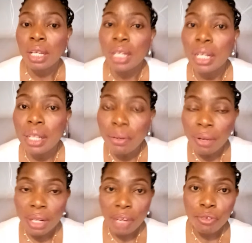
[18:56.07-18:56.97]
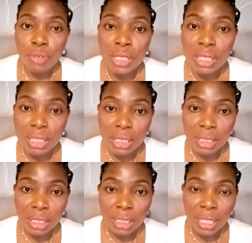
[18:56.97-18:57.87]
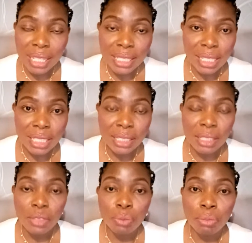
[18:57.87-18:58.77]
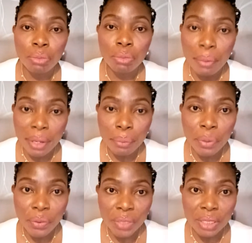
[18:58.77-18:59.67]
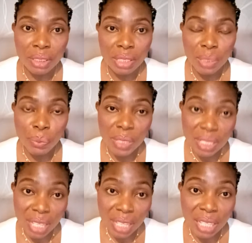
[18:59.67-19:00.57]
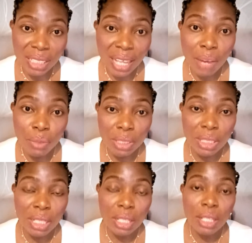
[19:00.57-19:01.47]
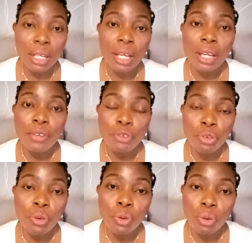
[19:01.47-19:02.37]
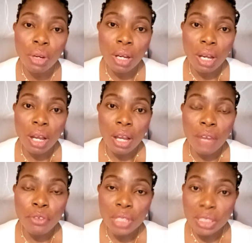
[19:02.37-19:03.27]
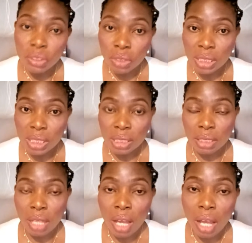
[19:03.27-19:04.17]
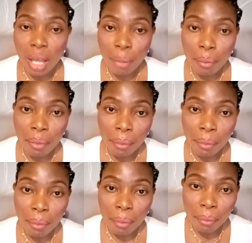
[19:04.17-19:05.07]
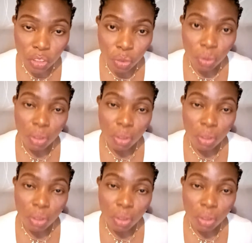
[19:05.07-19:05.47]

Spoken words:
now that one na for the dyslexia. Abeg parents, especially, I always say, if you listen to this video,